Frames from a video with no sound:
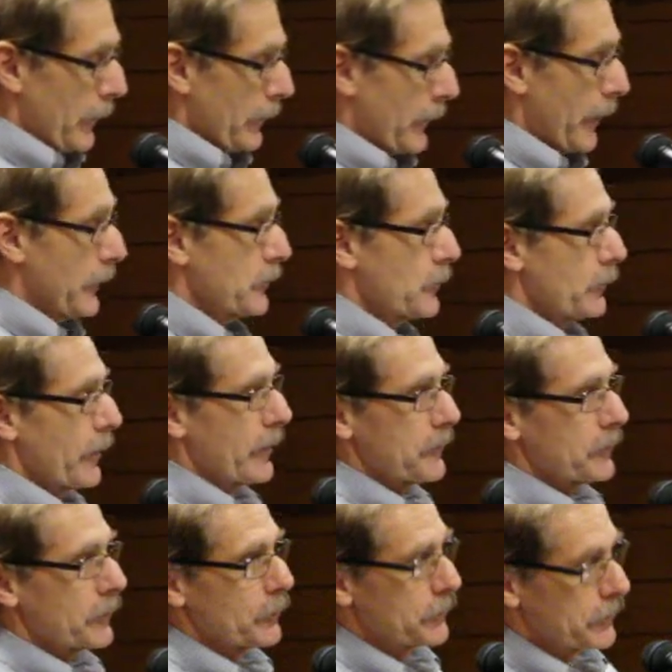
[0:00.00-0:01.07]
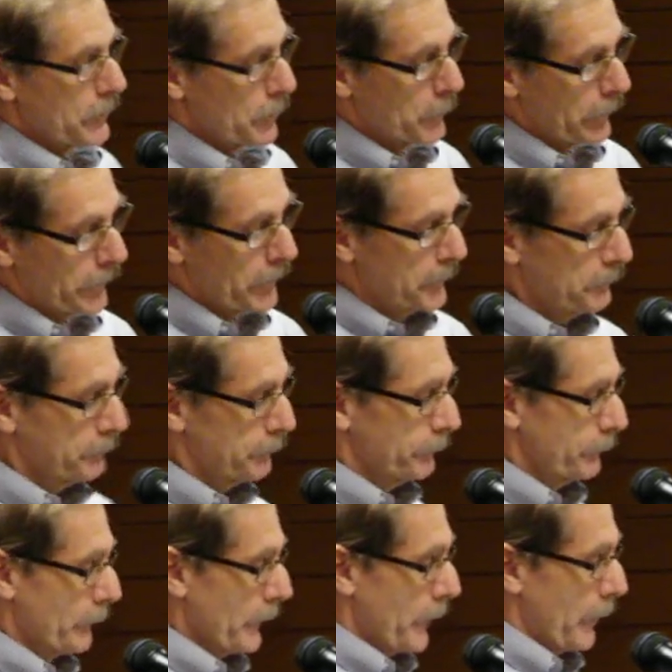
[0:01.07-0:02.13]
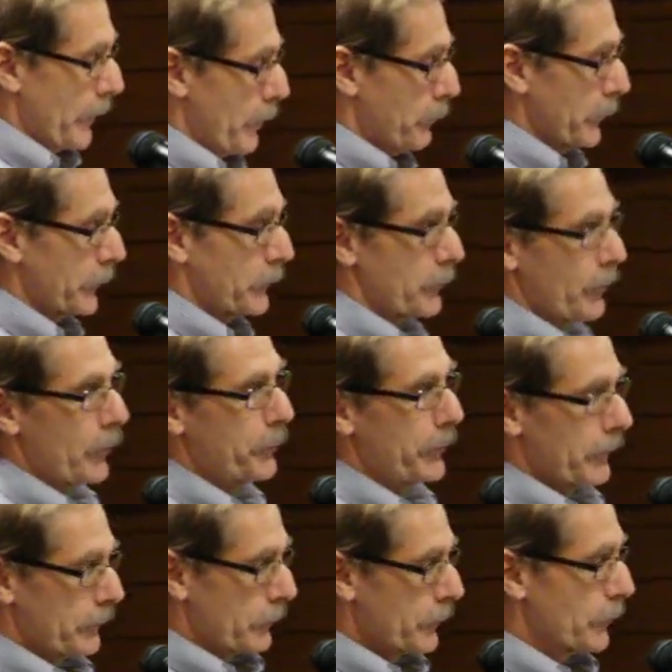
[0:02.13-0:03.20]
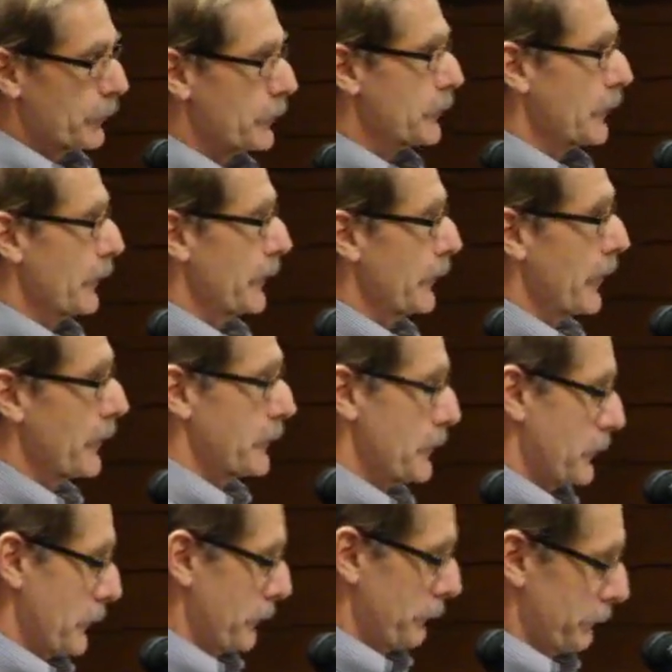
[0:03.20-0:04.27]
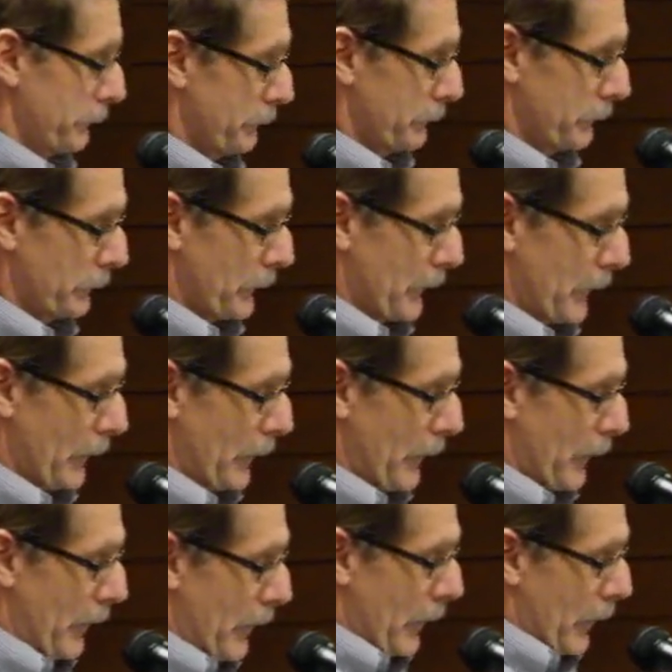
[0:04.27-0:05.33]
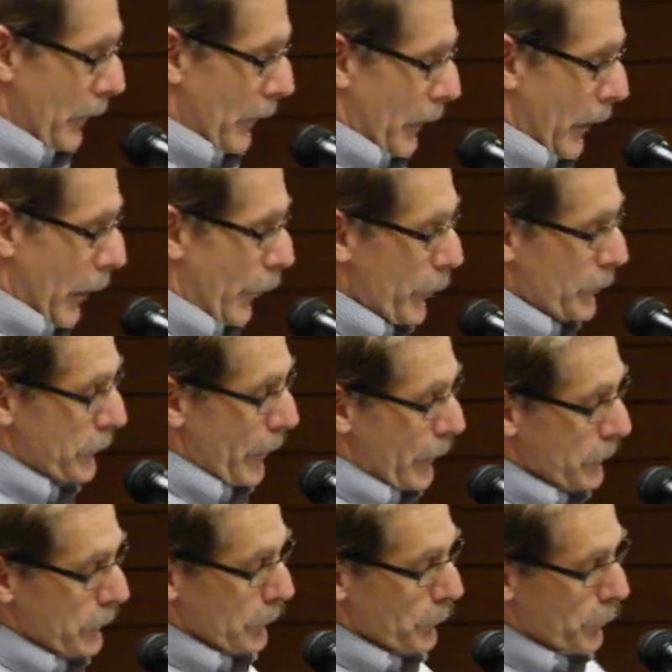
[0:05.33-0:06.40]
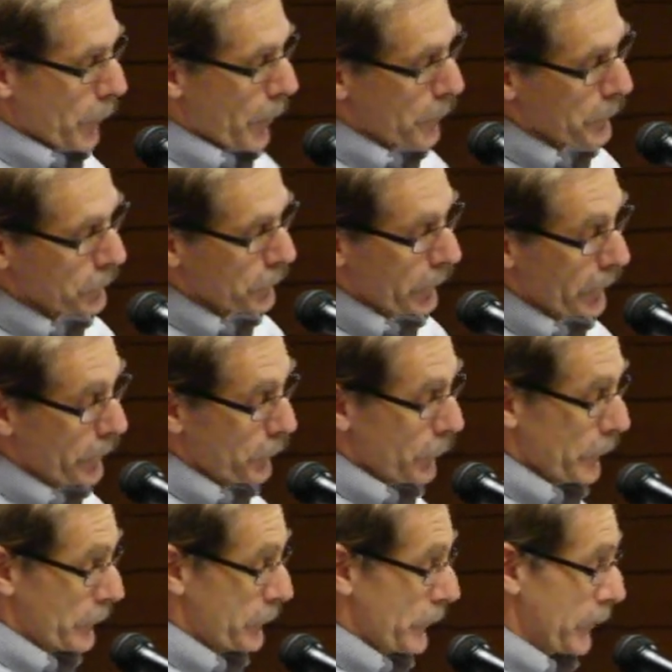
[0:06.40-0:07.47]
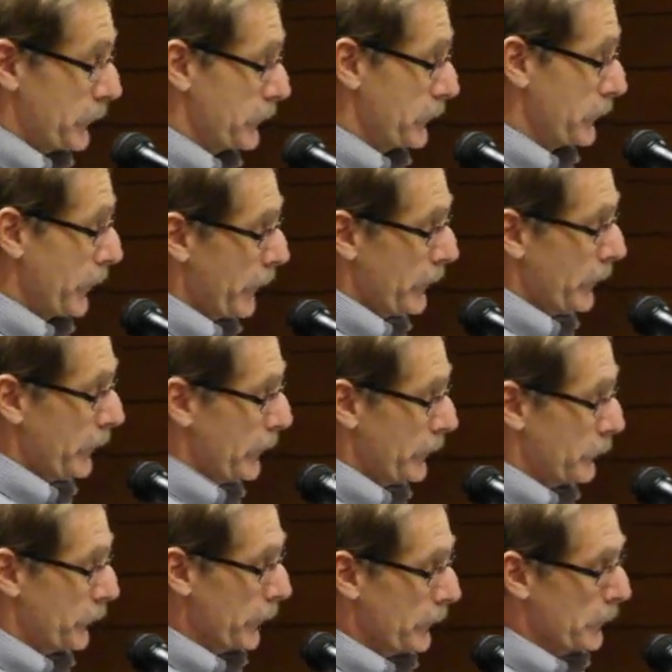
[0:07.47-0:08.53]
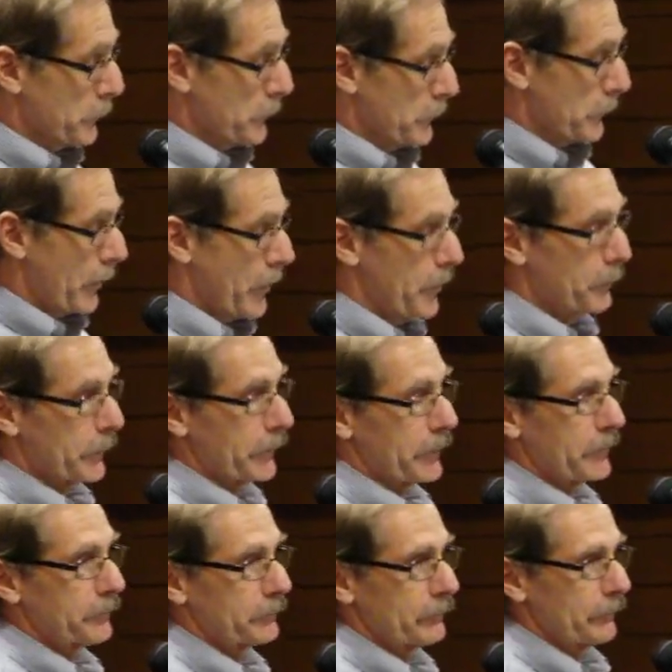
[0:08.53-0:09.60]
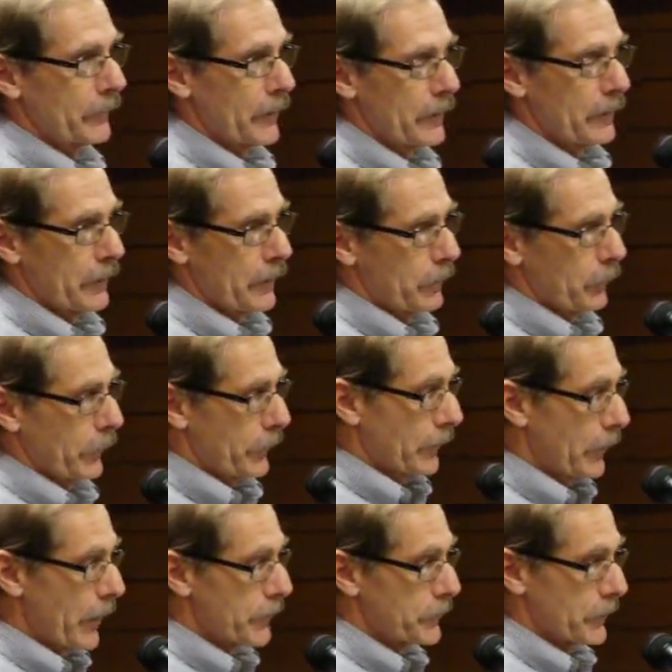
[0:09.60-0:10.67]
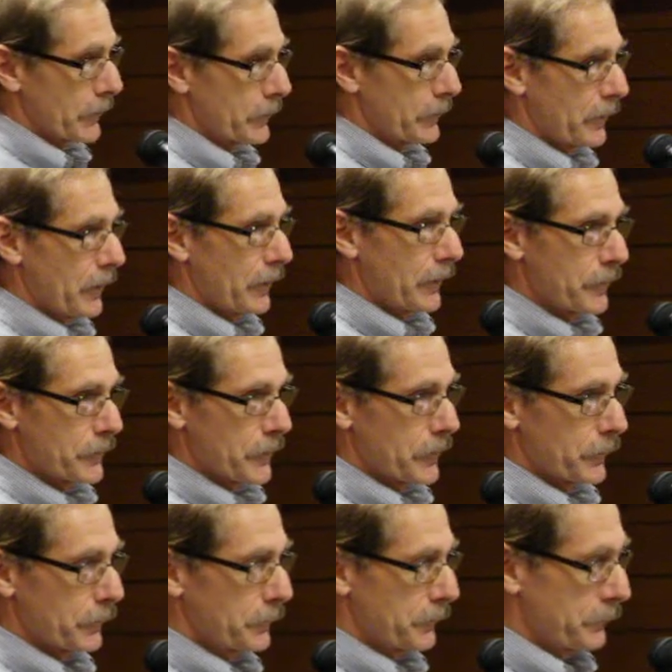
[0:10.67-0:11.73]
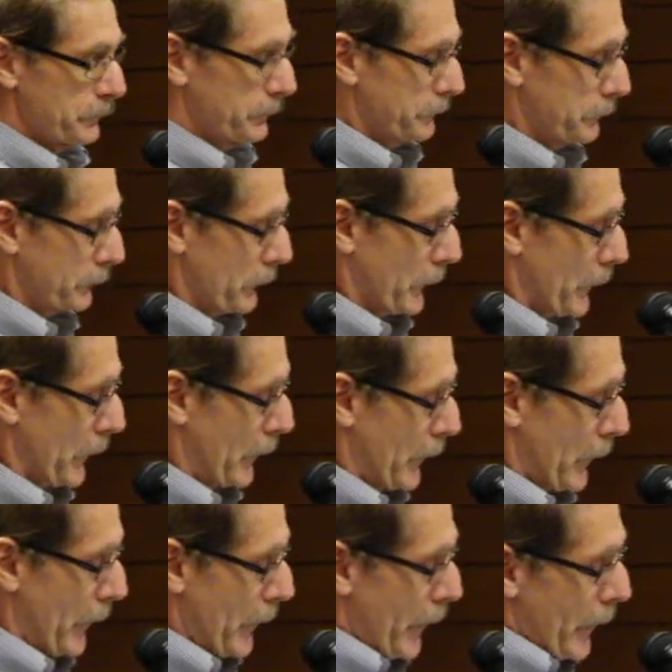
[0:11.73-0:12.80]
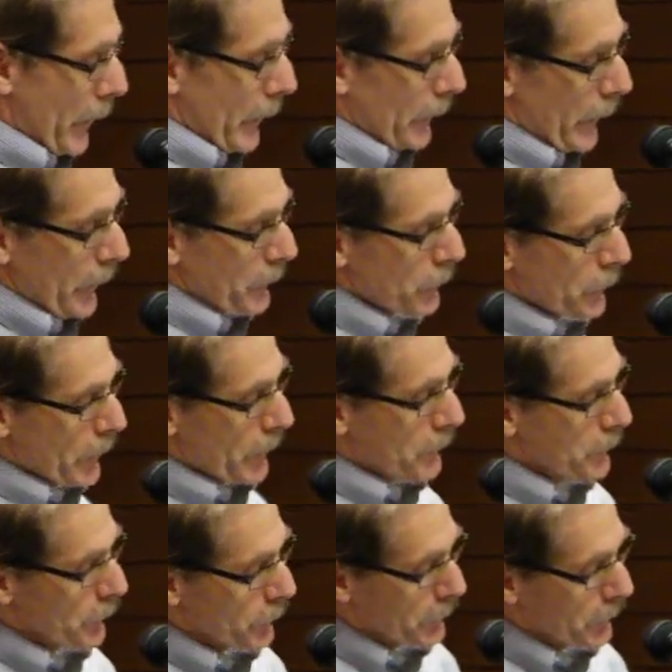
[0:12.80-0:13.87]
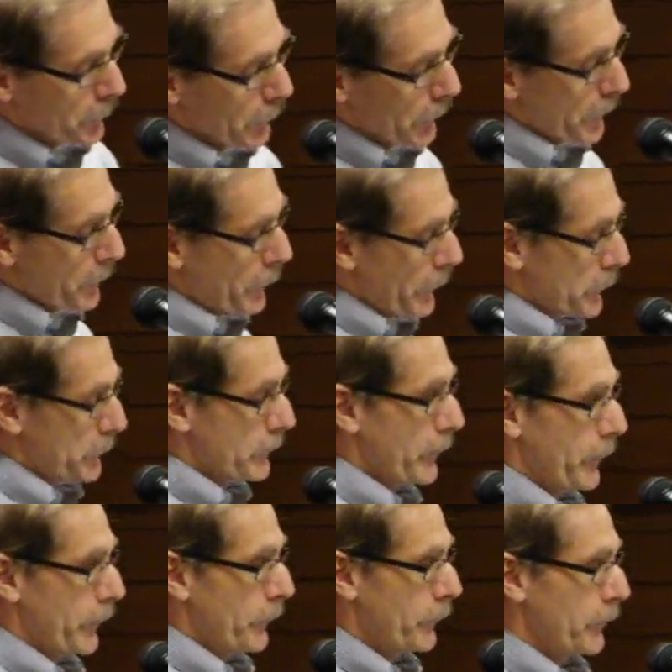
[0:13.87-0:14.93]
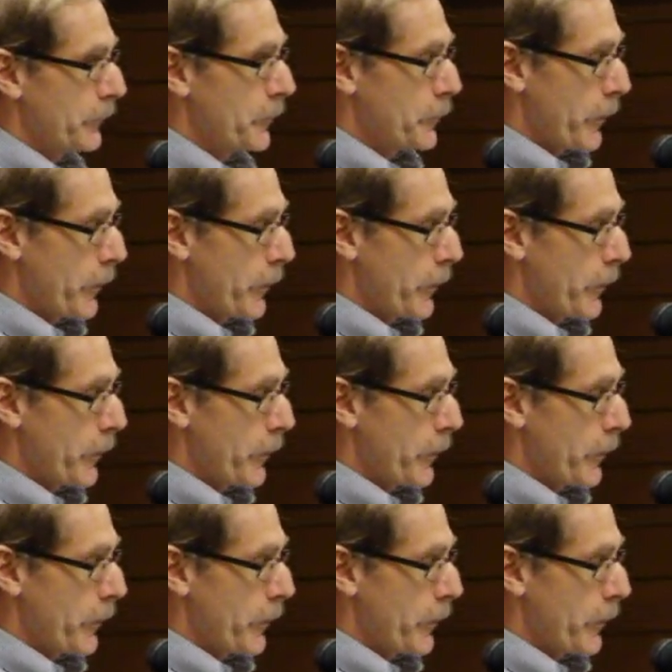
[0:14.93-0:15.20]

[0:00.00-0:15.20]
Cancer has no simile, but tropic turns on us. Our assassin, purposefully precise, taking his victims calmly, with a logic all his own. Cancer has no simile, but is terror in the